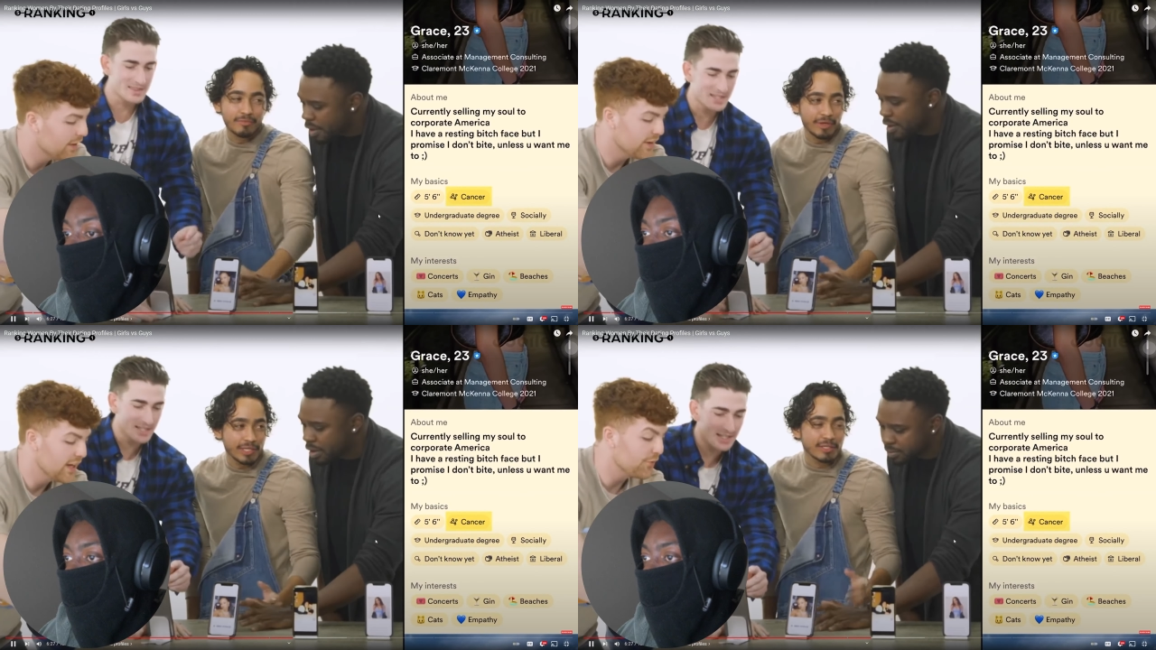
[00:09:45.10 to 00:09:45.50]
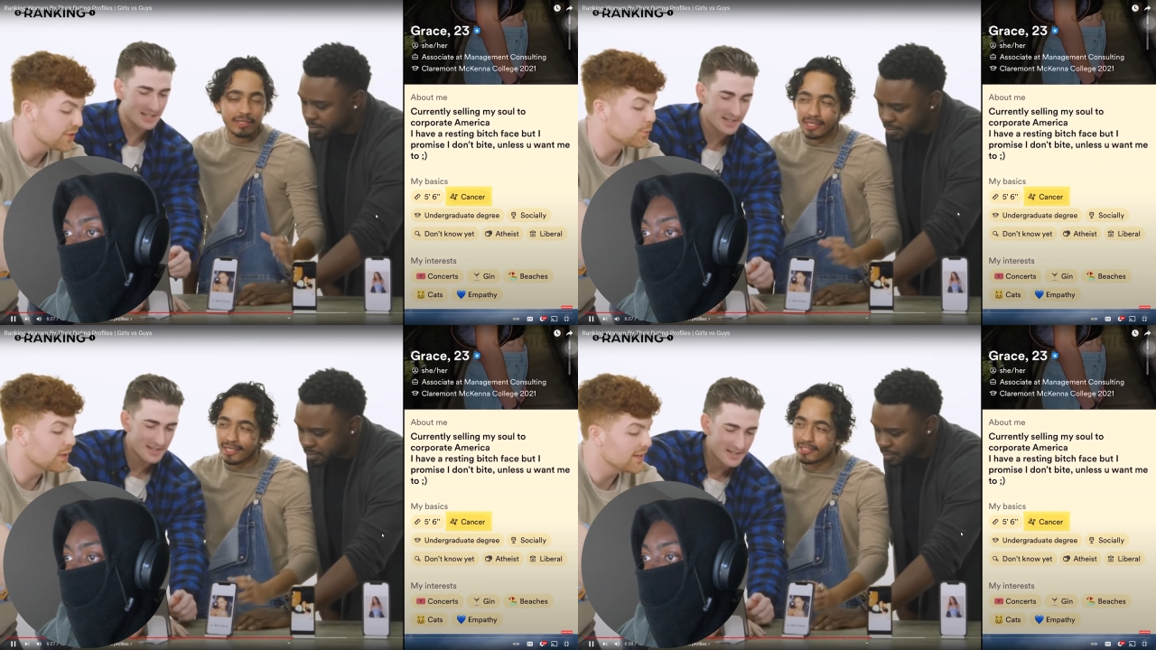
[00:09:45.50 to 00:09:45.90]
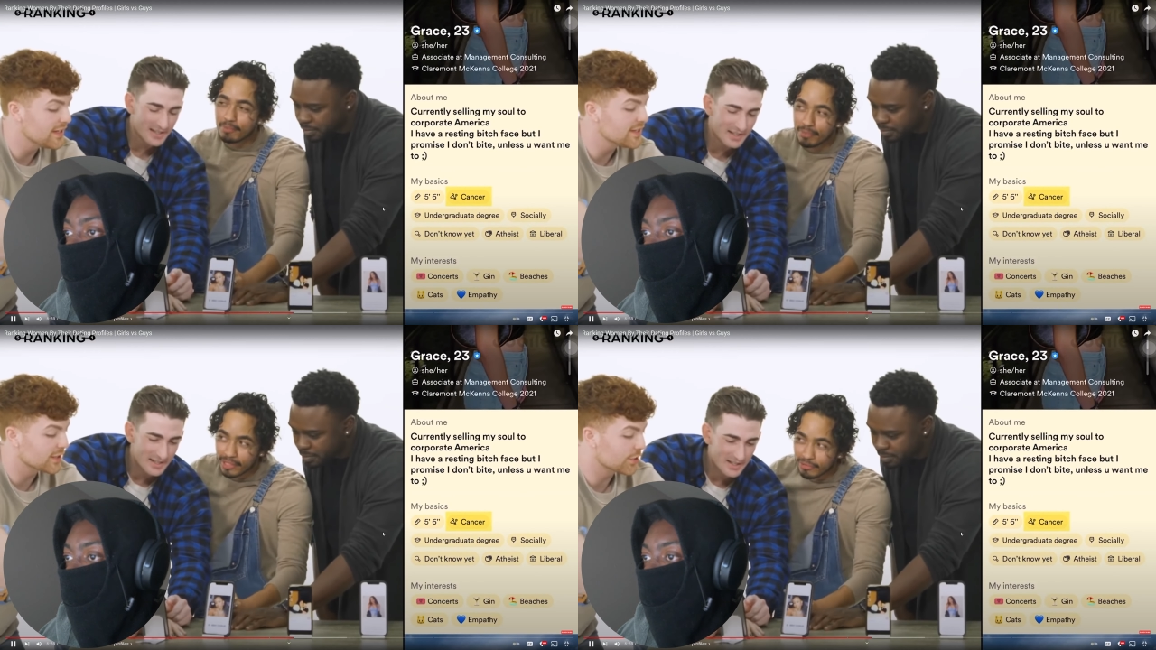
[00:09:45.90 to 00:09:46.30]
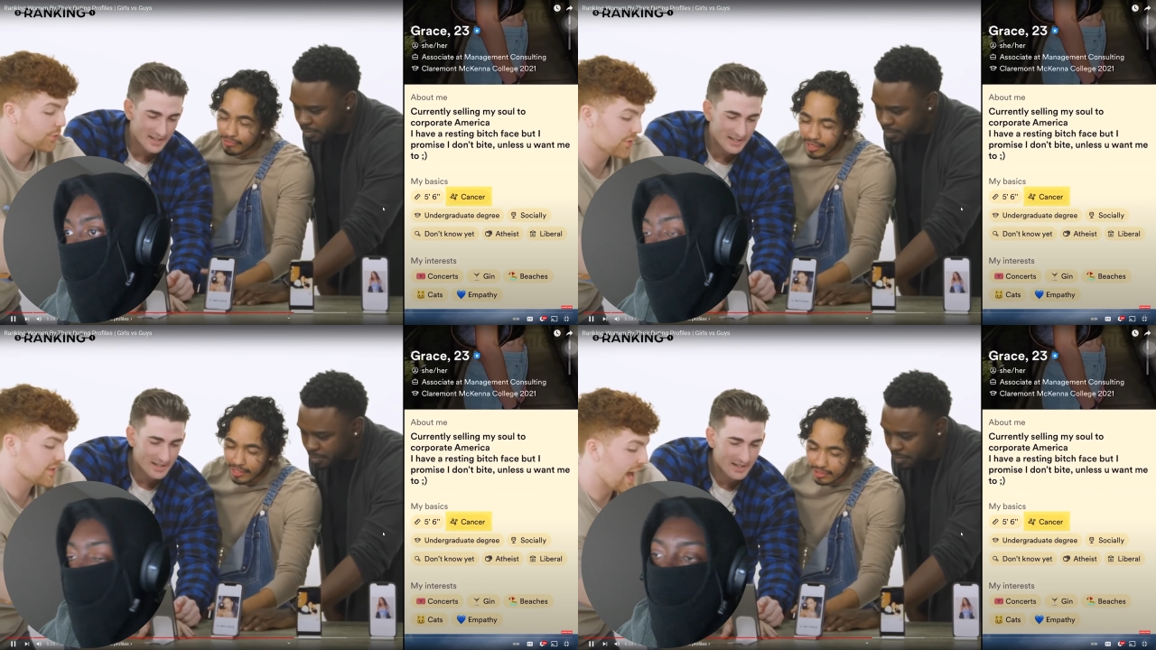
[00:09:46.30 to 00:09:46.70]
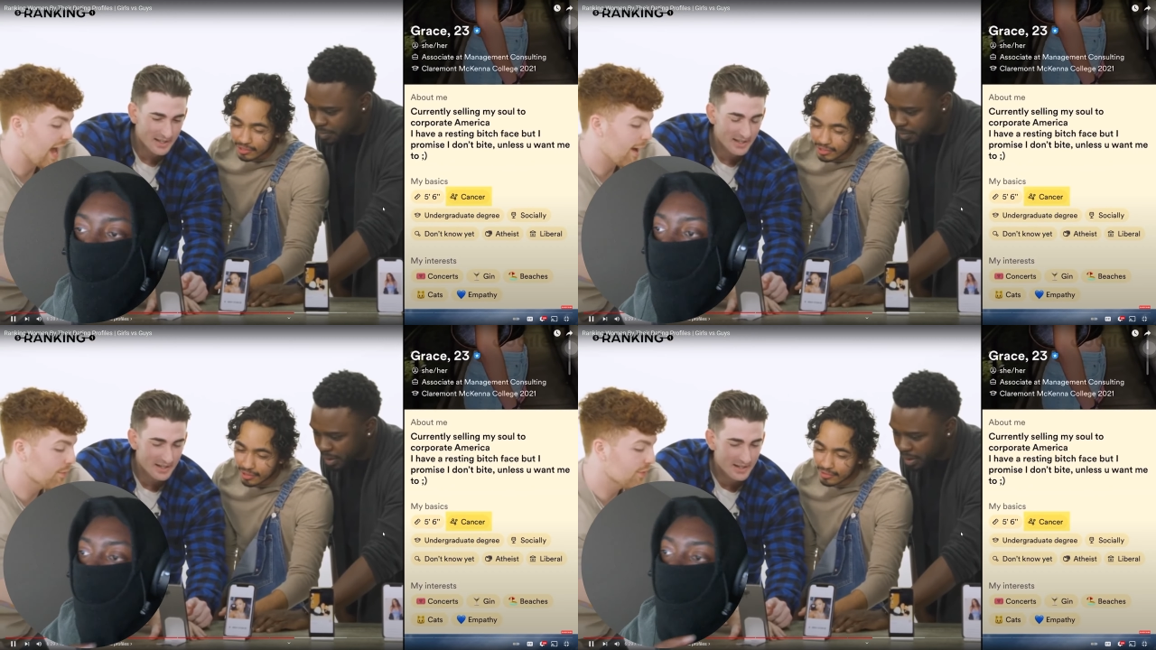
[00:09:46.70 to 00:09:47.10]
Speaker 1: If It's, it's, it's, one of these little range,
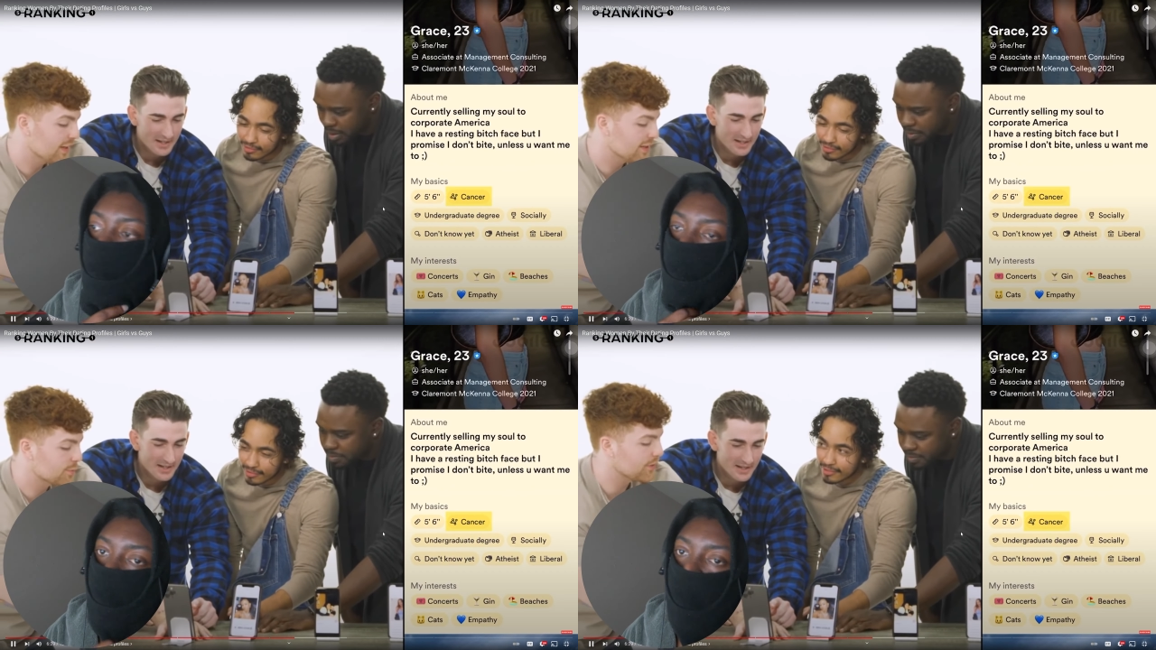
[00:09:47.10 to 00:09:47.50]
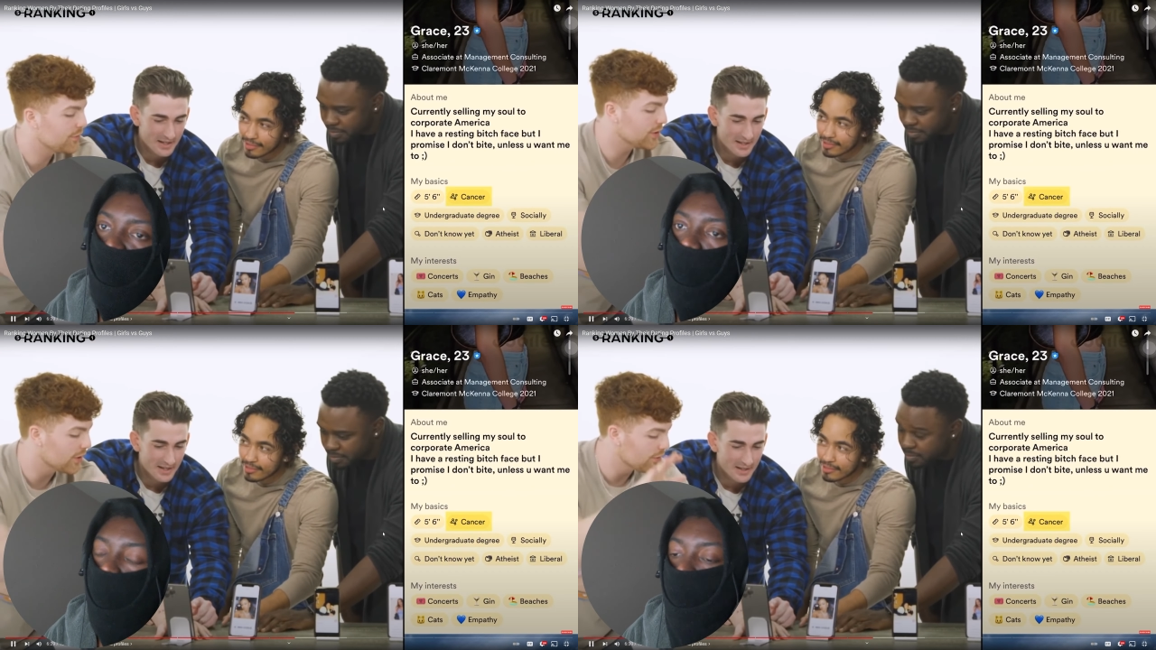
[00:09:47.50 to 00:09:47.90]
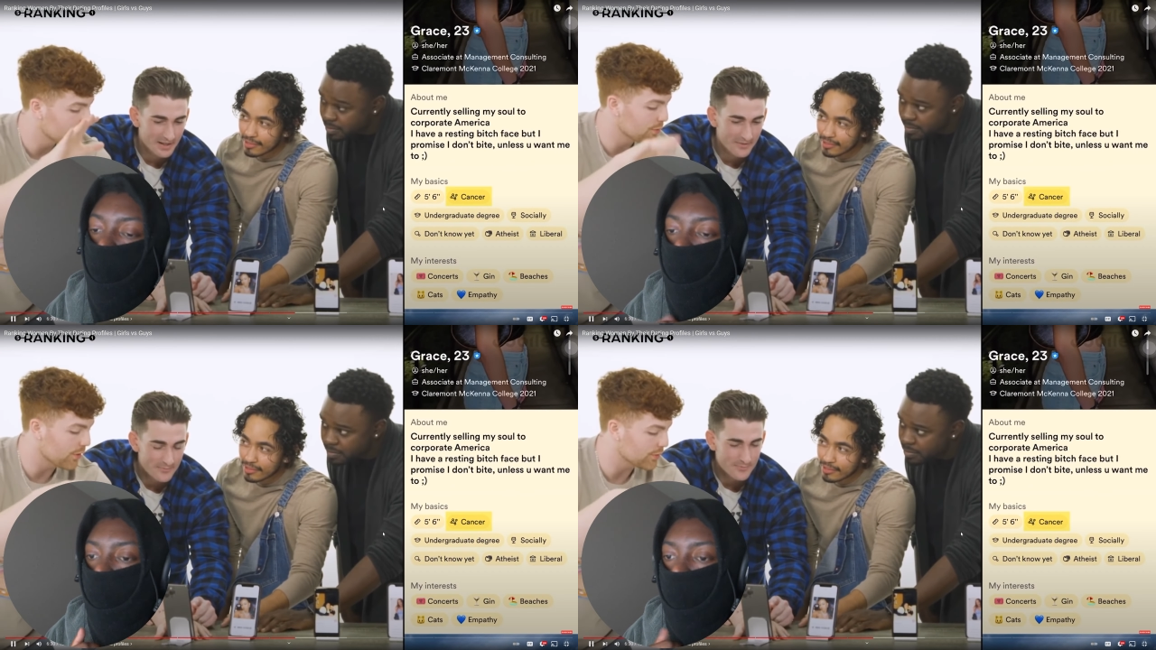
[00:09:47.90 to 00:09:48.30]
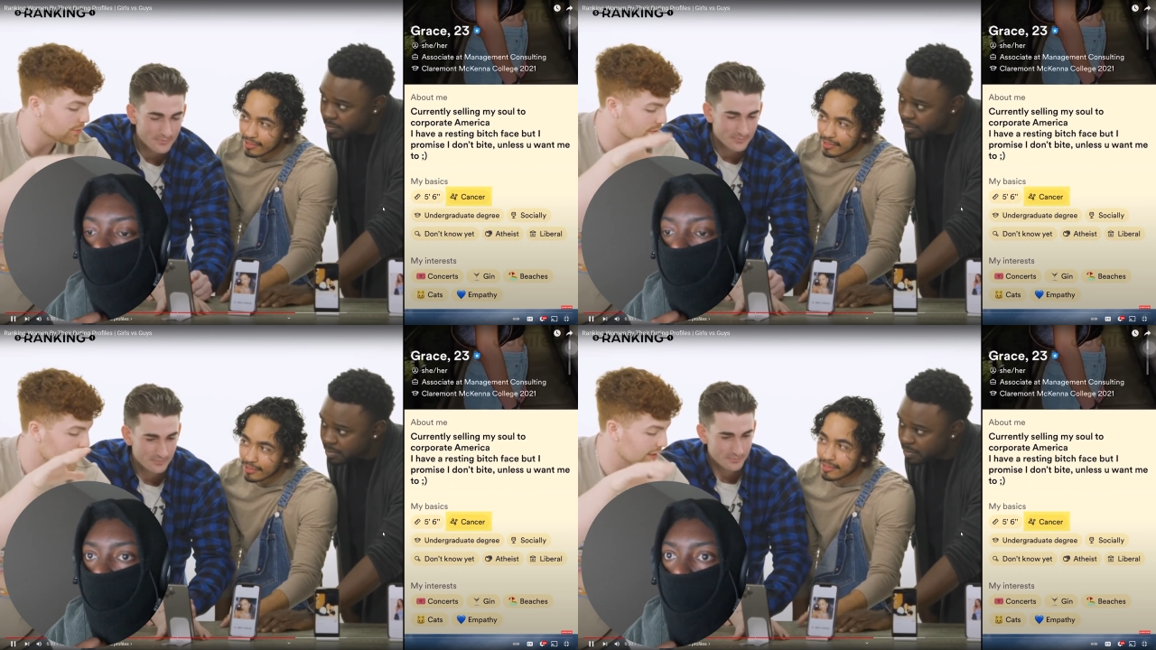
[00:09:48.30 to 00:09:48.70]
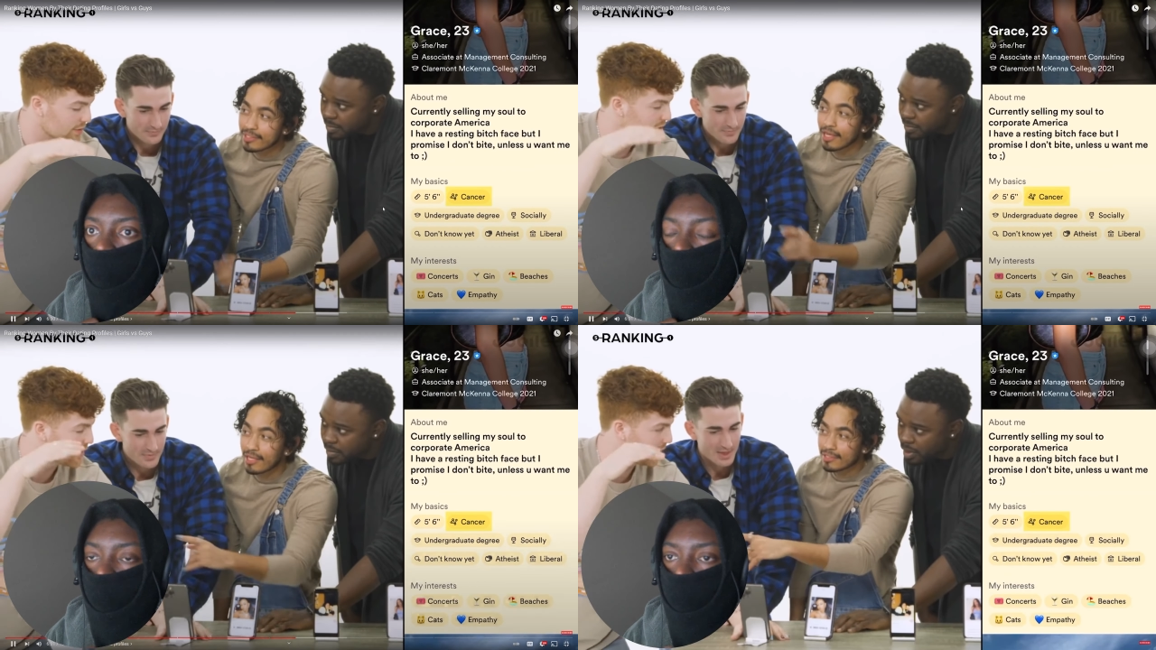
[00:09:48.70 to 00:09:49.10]
tab though. things, but if you go into a whole like yes.